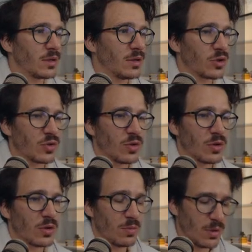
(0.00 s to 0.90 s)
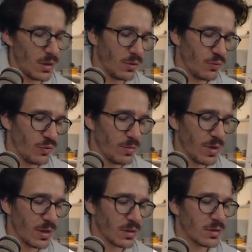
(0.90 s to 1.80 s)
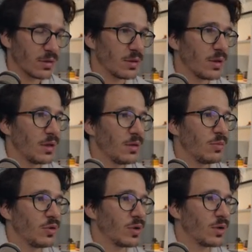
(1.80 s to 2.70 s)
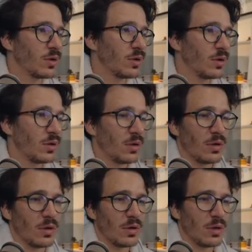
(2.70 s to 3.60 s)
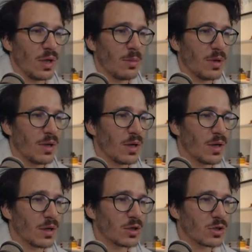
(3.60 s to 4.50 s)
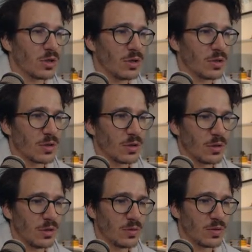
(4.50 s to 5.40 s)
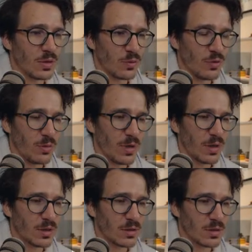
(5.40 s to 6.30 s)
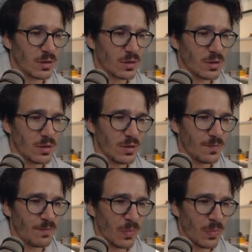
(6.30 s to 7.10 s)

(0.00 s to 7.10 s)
There should not be any Rebass anymore. Am I actually still using rebass? Let's see.